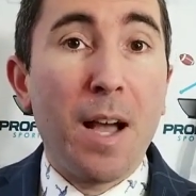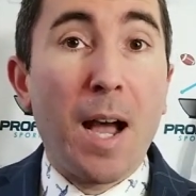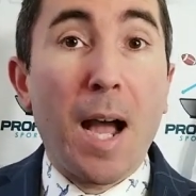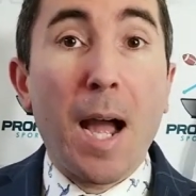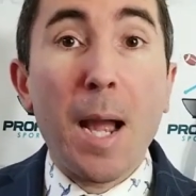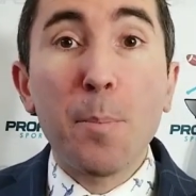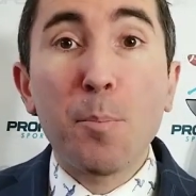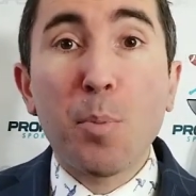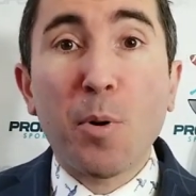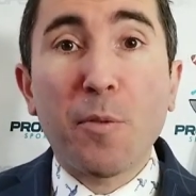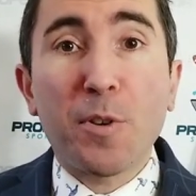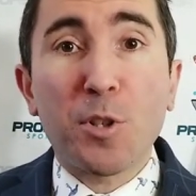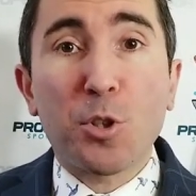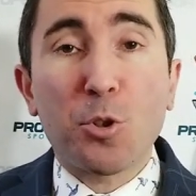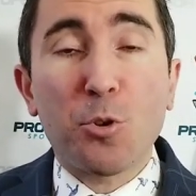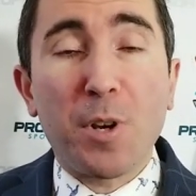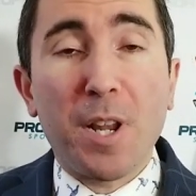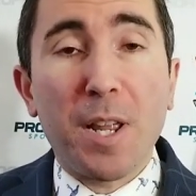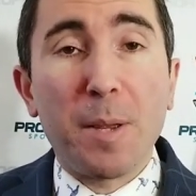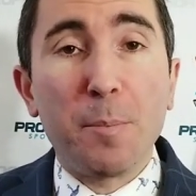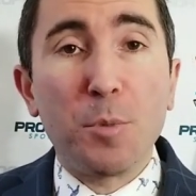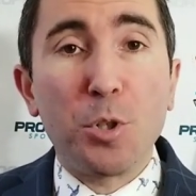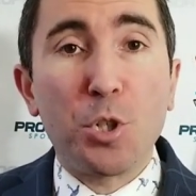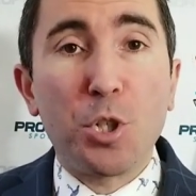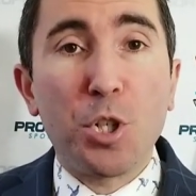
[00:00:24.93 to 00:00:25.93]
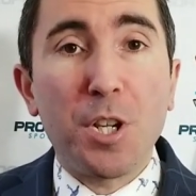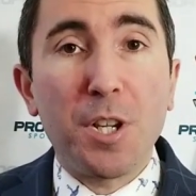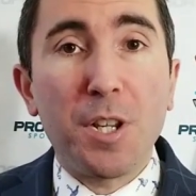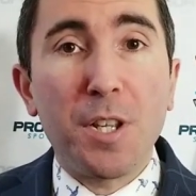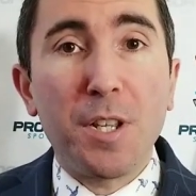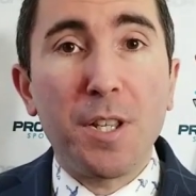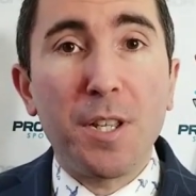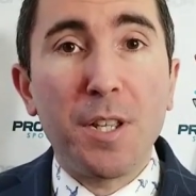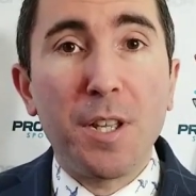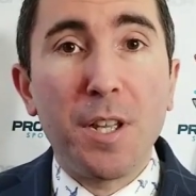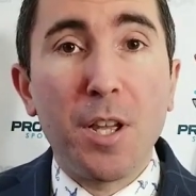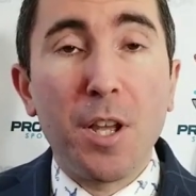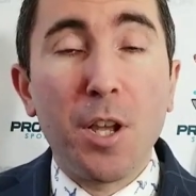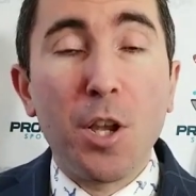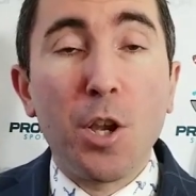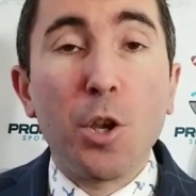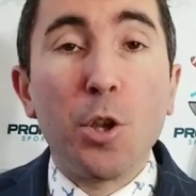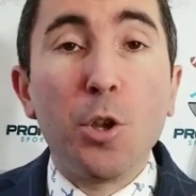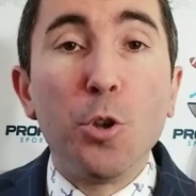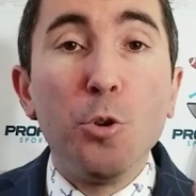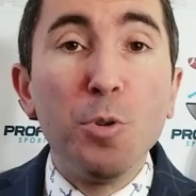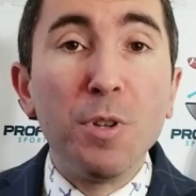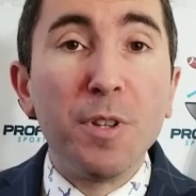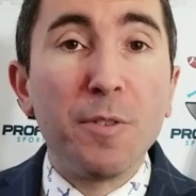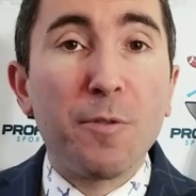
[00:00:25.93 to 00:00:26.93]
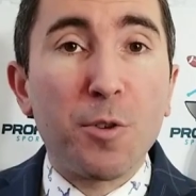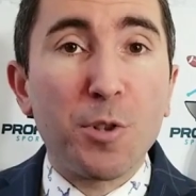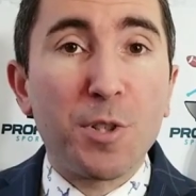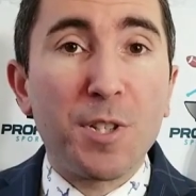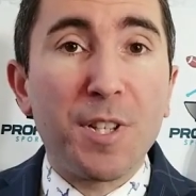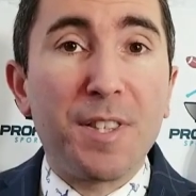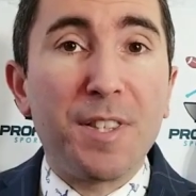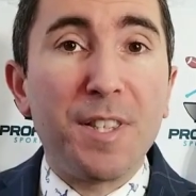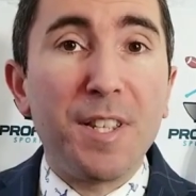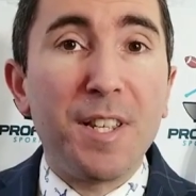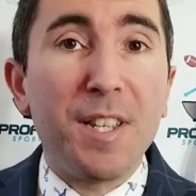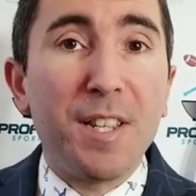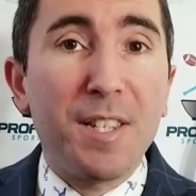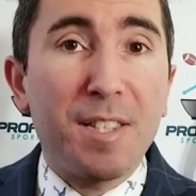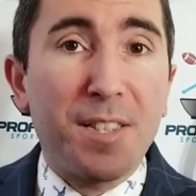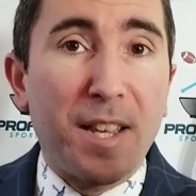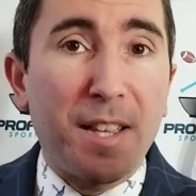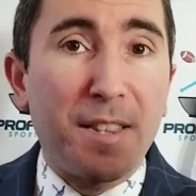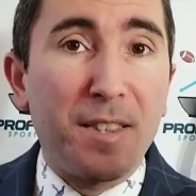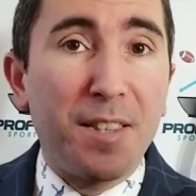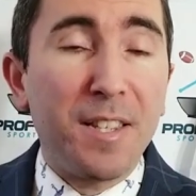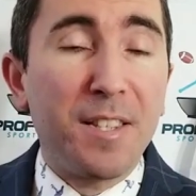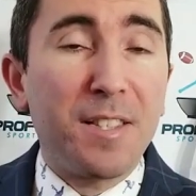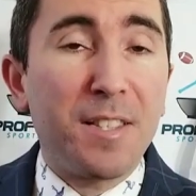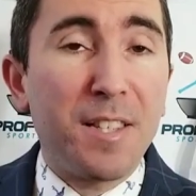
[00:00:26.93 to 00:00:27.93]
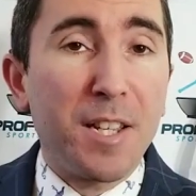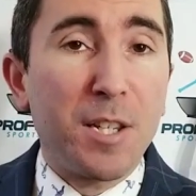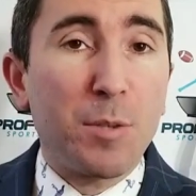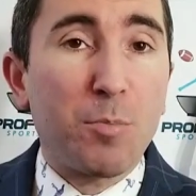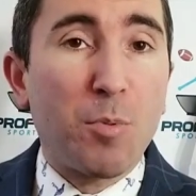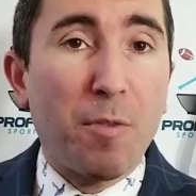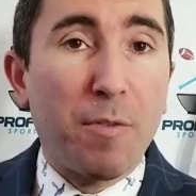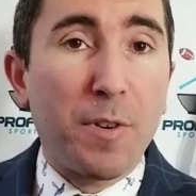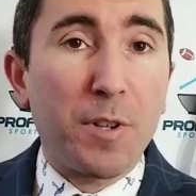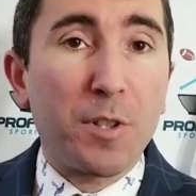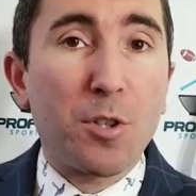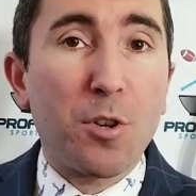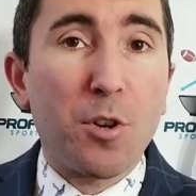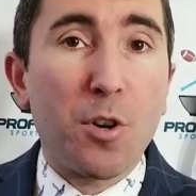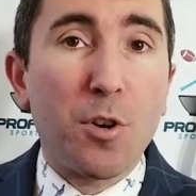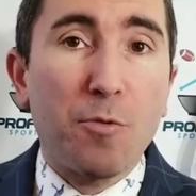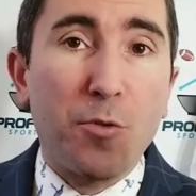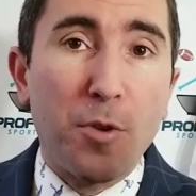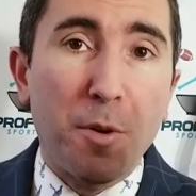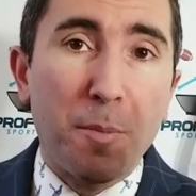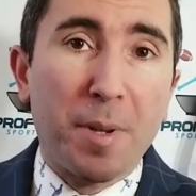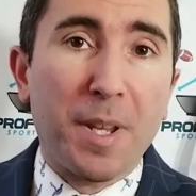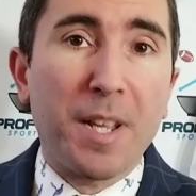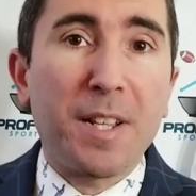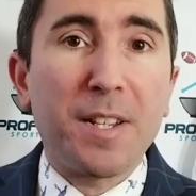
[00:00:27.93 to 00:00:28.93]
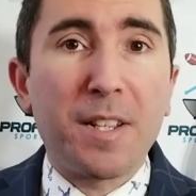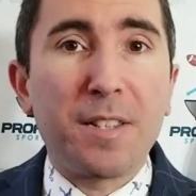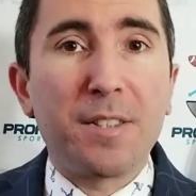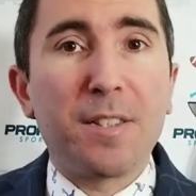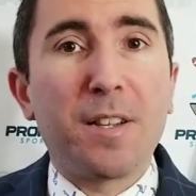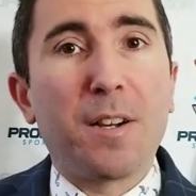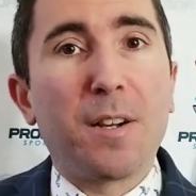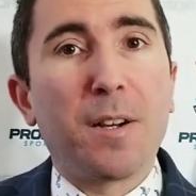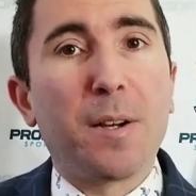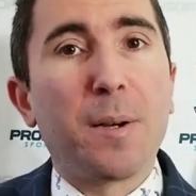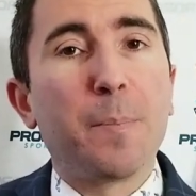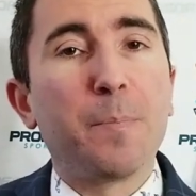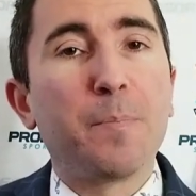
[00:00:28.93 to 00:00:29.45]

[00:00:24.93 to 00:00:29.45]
I'm Professor MJ, University Statistics Professor from Canada.